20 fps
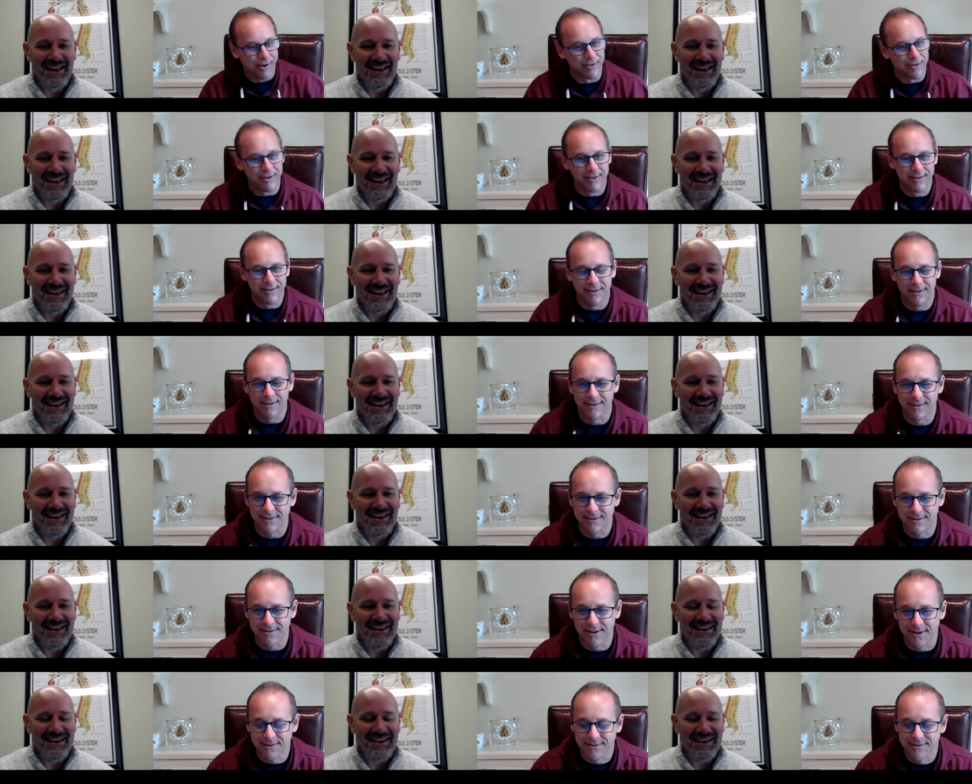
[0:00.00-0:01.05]
Speaker 1: The the, the
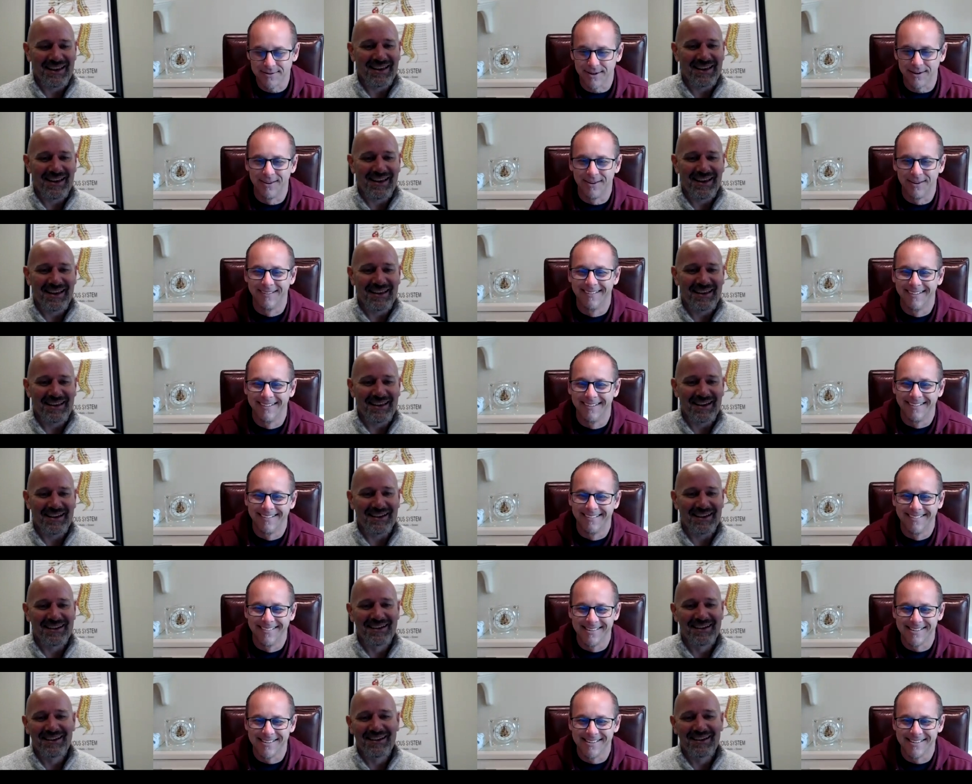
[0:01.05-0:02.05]
snow. So yeah,